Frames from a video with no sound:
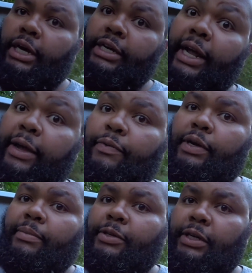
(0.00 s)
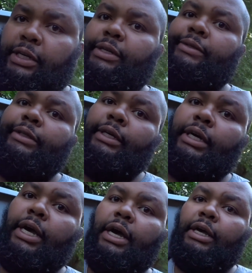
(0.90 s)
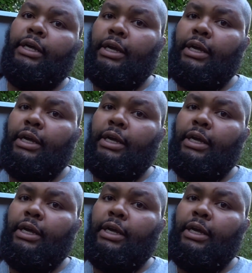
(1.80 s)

a night when I'm cooking. Uh,